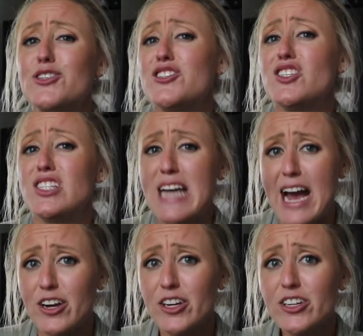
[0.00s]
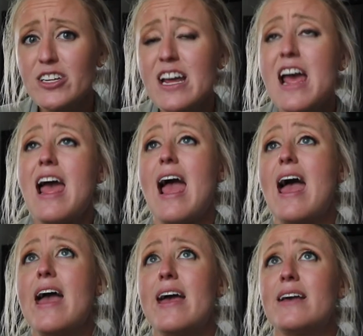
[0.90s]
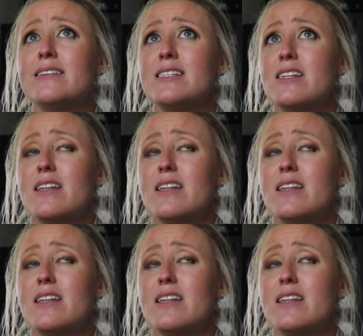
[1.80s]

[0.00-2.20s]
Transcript: staggered and